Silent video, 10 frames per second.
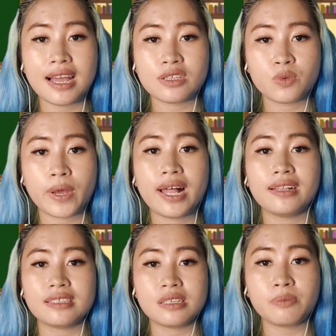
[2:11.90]
as
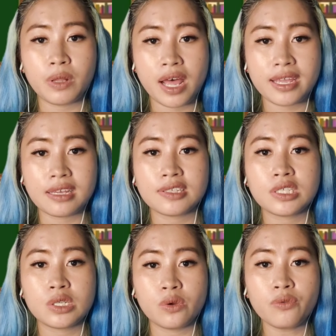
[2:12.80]
well as apply it
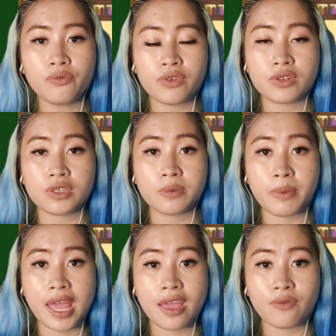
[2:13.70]
to future
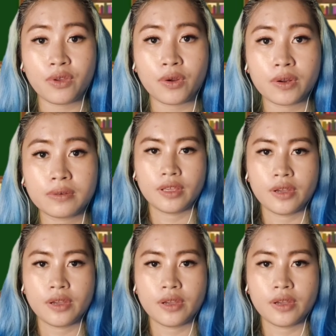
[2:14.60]
behavior.